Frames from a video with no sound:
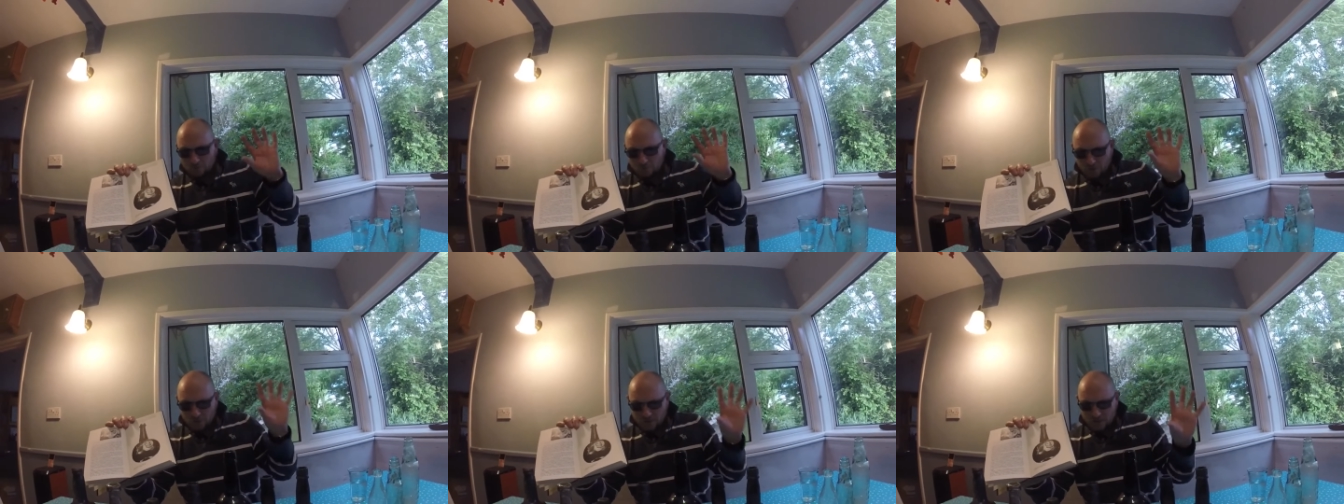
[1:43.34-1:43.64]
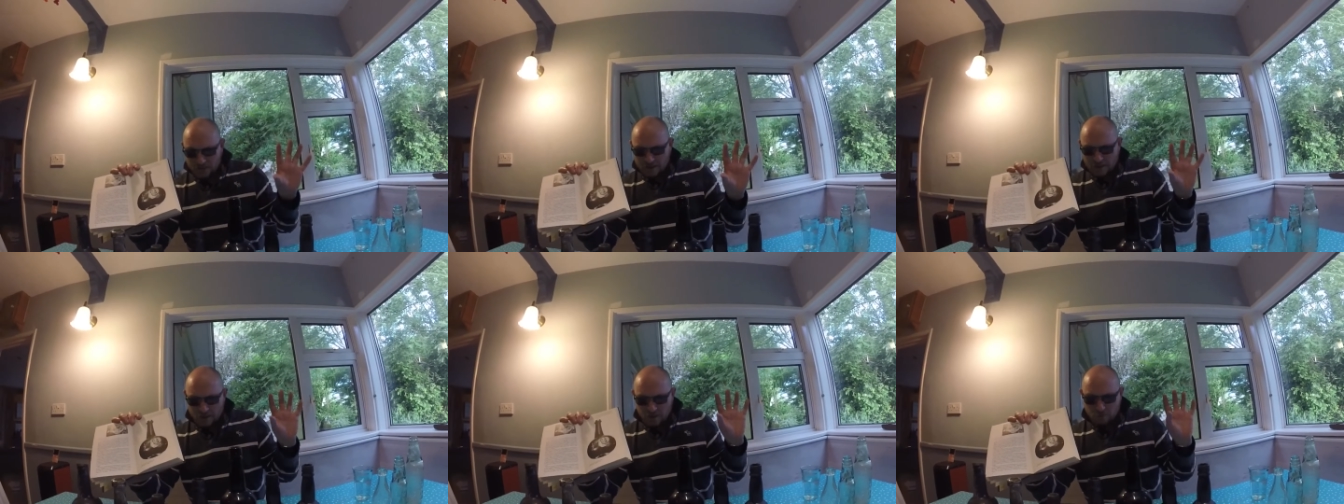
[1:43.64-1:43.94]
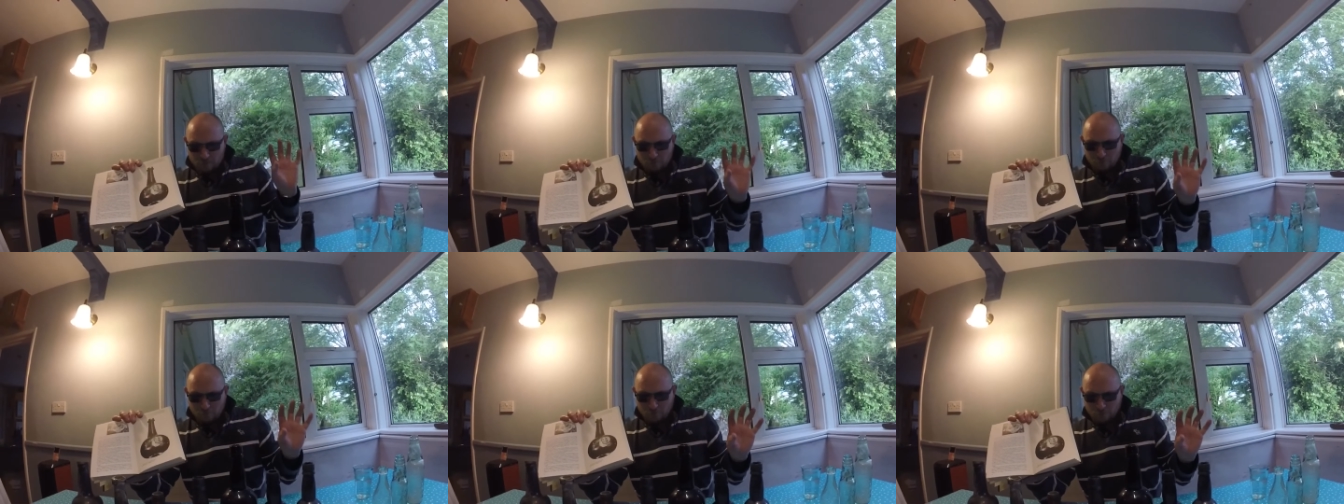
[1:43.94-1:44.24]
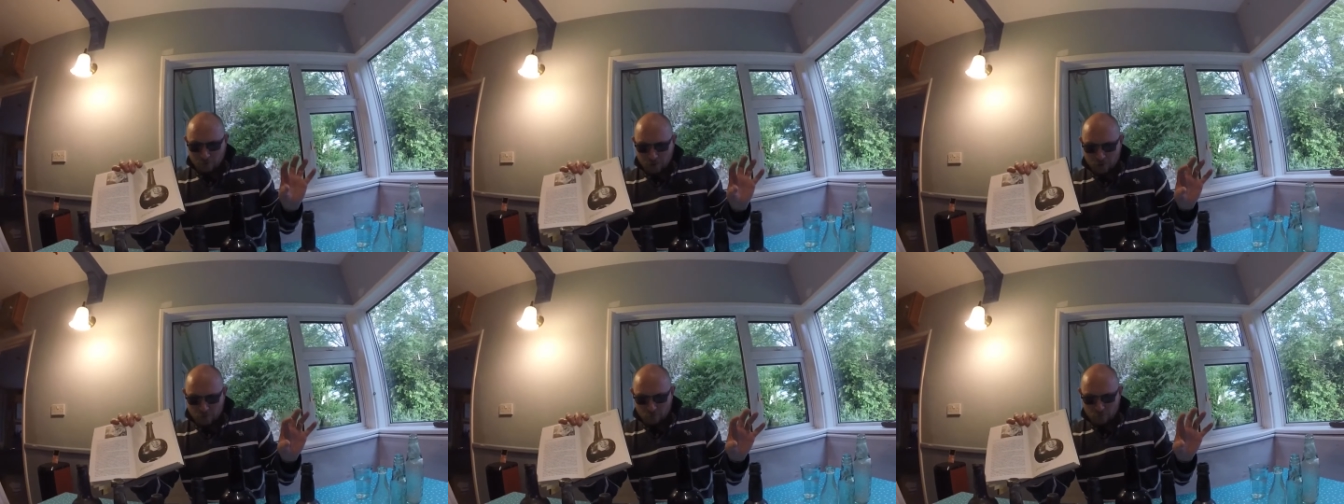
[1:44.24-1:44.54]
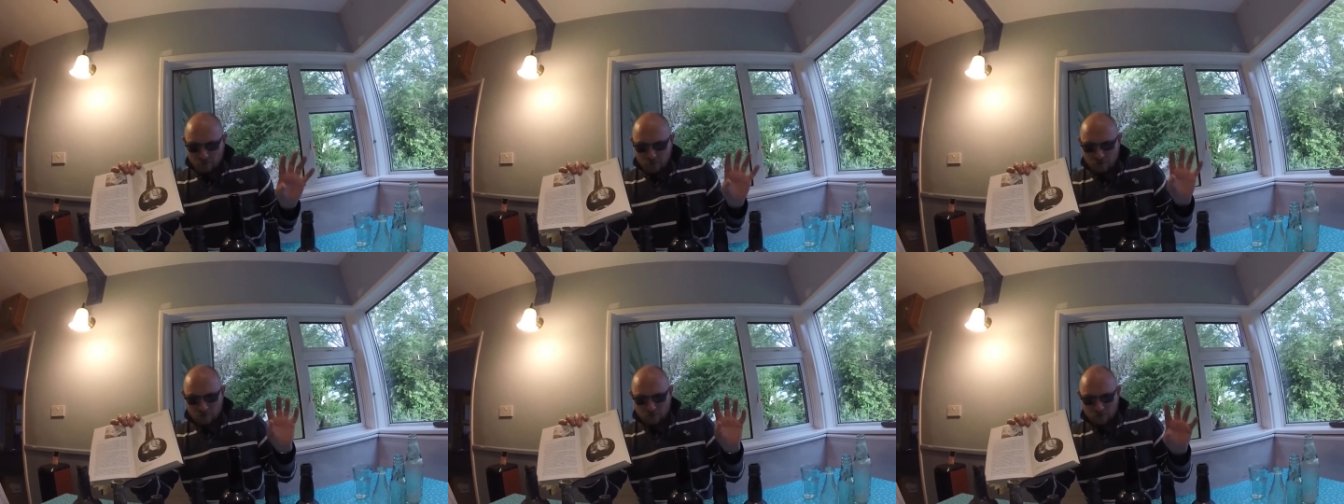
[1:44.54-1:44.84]
by a
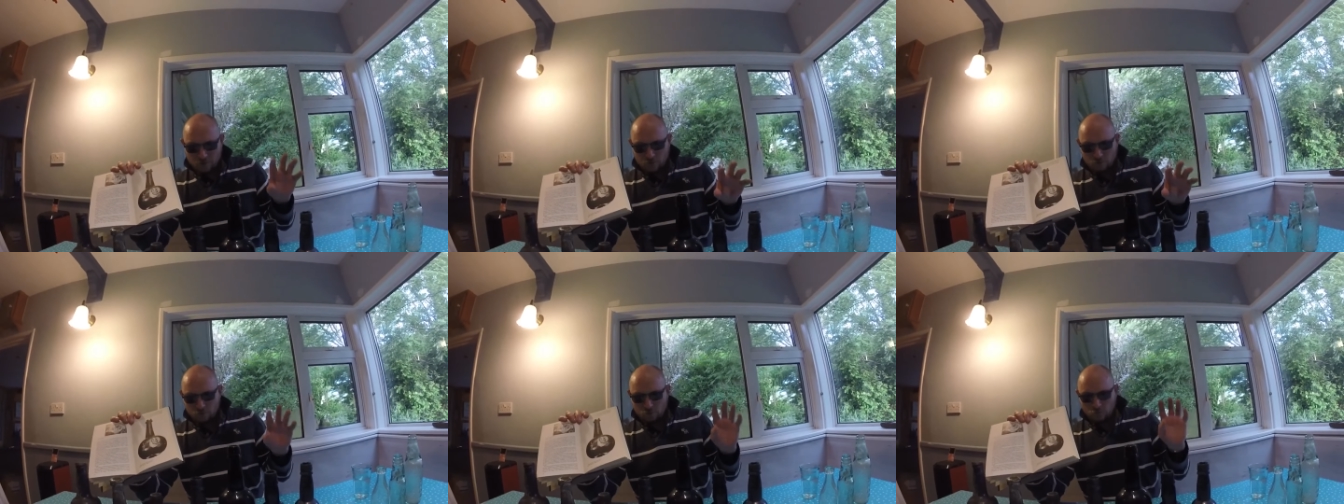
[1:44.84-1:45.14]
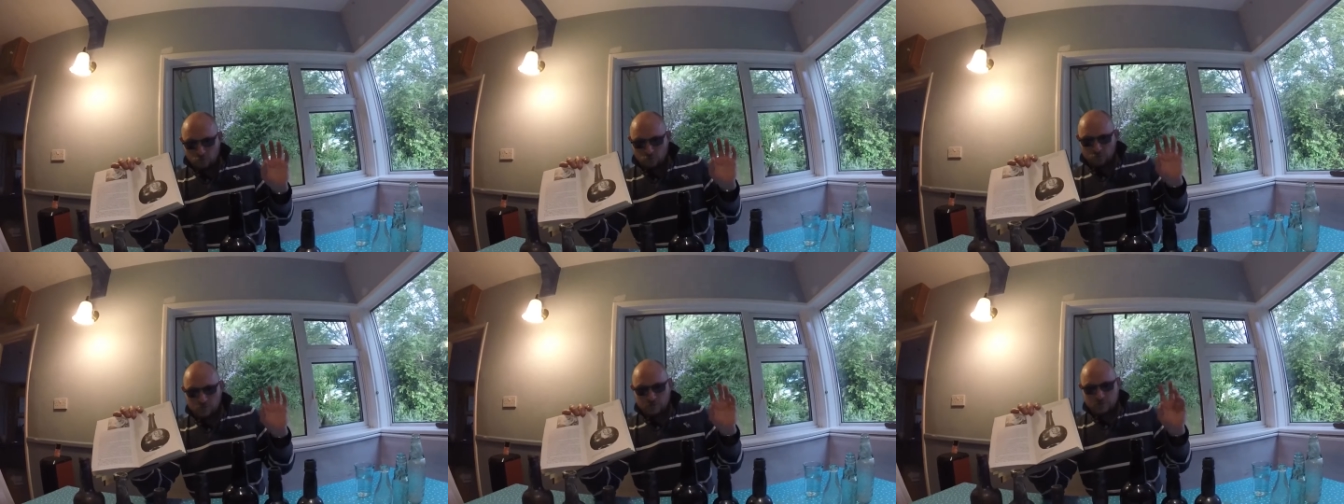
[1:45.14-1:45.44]
bloke called